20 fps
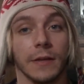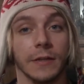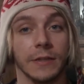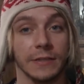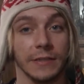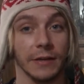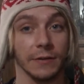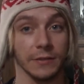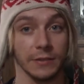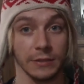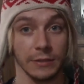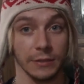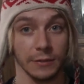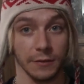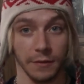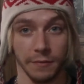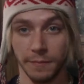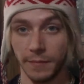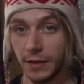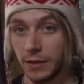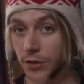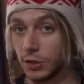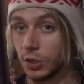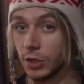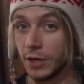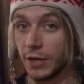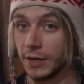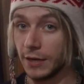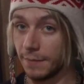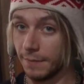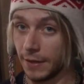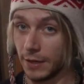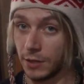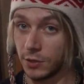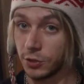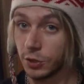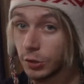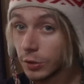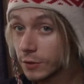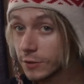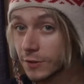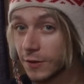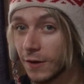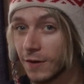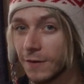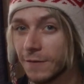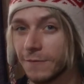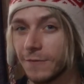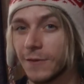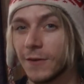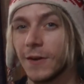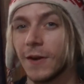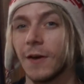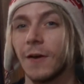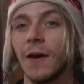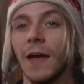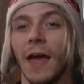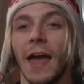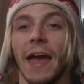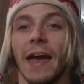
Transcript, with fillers: because that was literally me looking and making sure it's called Inferno,